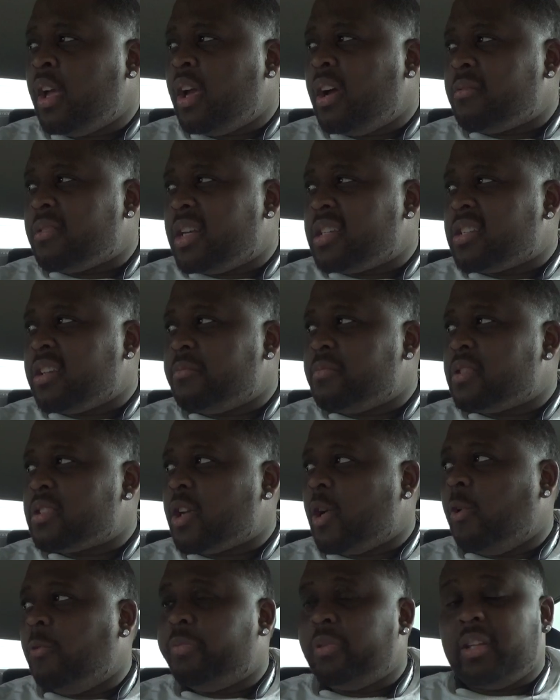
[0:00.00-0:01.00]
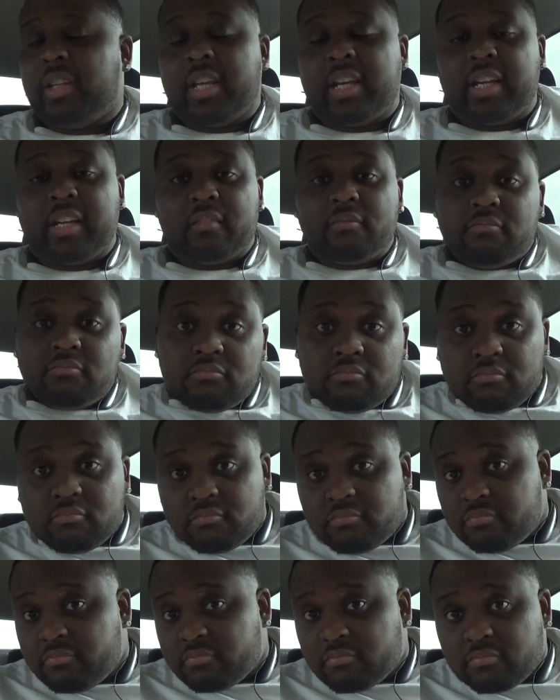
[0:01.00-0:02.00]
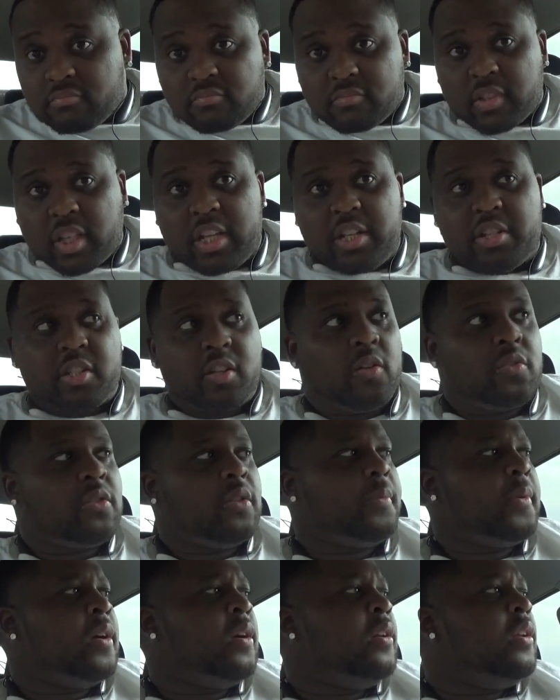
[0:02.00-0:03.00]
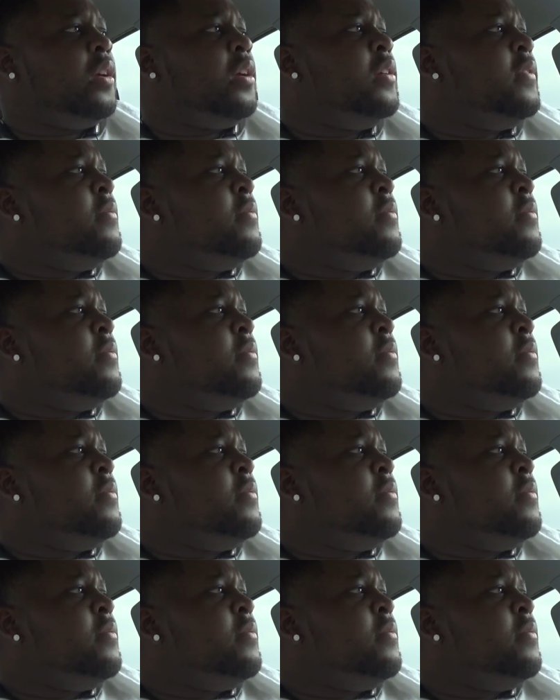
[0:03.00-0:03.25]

I guess I'm just hoping that he shows up early.